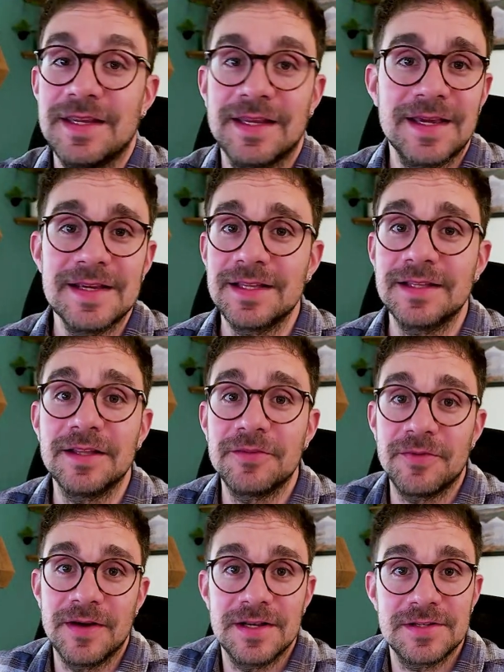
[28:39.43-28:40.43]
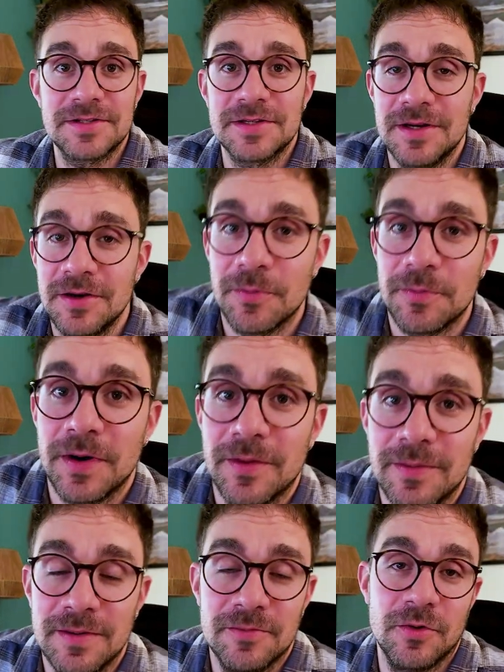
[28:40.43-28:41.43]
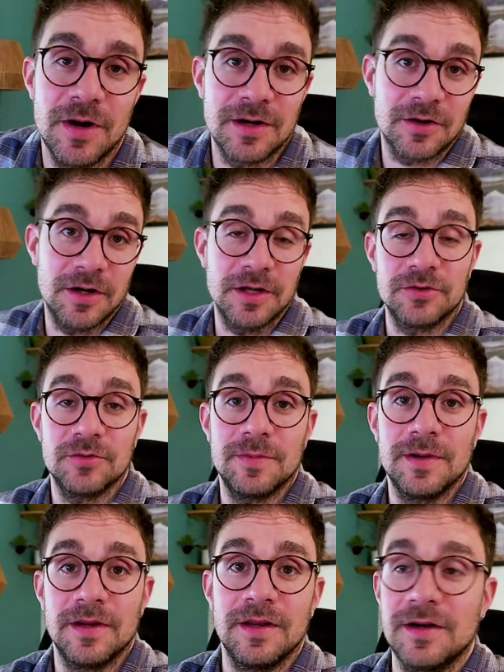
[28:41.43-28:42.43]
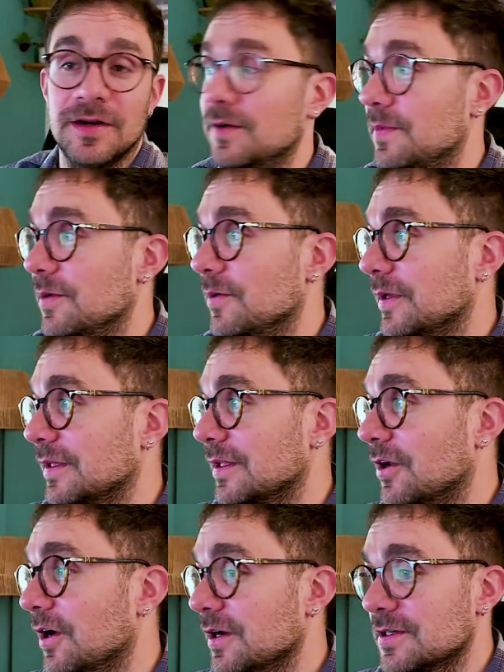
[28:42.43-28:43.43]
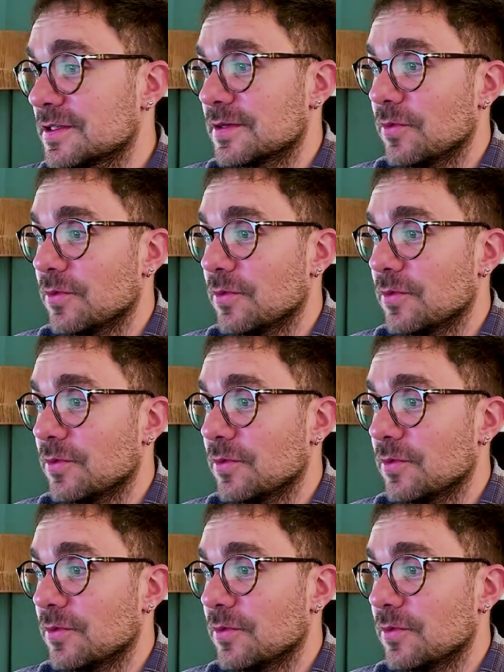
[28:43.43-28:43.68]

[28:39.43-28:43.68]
In case that it fails, no problem. We are going to be reviewing the logs.